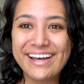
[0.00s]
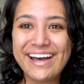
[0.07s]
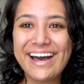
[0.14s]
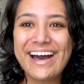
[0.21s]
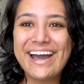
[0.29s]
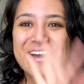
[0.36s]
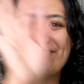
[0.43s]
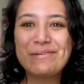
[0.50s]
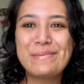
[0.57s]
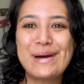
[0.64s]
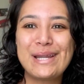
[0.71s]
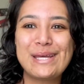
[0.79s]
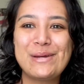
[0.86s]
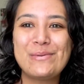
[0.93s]
Hi
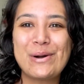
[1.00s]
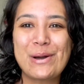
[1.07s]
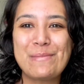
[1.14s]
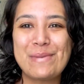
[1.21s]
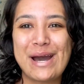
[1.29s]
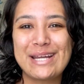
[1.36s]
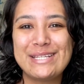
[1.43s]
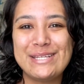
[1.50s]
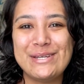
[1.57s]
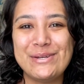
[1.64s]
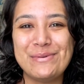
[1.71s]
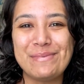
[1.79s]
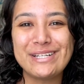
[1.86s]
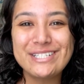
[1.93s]
everybody, welcome back
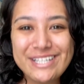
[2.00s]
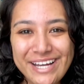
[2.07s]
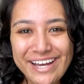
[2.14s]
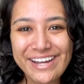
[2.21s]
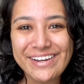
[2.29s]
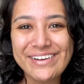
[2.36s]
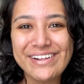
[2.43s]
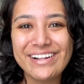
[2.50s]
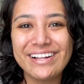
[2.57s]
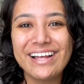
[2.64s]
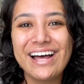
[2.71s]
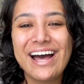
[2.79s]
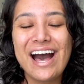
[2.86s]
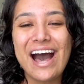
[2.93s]
to my
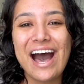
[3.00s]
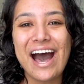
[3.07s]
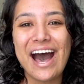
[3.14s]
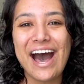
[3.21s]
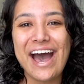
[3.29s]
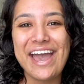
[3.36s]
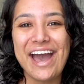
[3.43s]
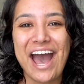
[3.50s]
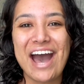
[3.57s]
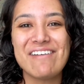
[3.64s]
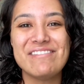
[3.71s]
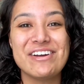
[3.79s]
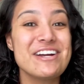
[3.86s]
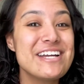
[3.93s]
channel. I
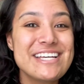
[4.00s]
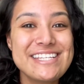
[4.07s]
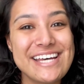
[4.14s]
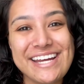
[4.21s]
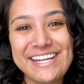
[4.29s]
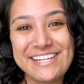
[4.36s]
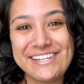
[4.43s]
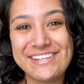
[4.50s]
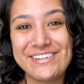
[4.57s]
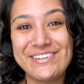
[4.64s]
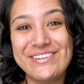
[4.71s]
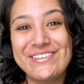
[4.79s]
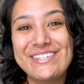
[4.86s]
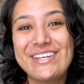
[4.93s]
have very exciting
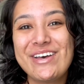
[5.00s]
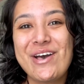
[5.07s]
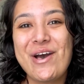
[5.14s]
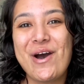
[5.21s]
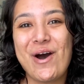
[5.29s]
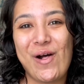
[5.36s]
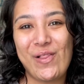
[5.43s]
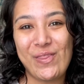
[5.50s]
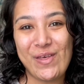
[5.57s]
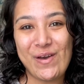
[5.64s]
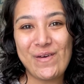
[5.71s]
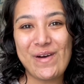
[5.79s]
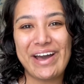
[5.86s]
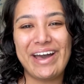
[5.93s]
news.
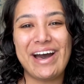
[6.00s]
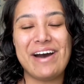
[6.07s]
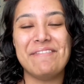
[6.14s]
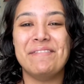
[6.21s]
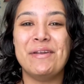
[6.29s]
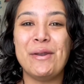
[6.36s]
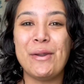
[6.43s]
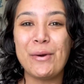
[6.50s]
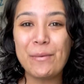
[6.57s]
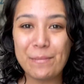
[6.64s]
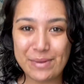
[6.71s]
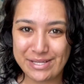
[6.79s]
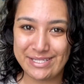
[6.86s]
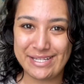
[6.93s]
Although I have no
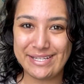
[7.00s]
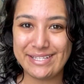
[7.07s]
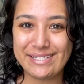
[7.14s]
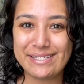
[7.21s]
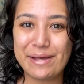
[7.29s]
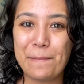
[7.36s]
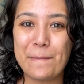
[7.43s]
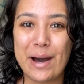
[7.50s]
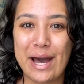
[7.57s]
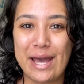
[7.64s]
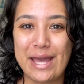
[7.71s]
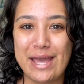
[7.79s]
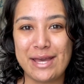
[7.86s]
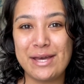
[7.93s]
business
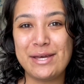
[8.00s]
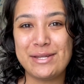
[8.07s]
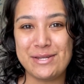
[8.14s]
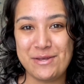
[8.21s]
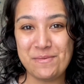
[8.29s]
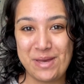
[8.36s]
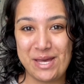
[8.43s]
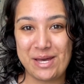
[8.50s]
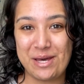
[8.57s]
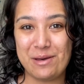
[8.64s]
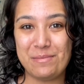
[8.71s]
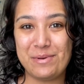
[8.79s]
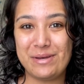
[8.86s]
buying new makeup,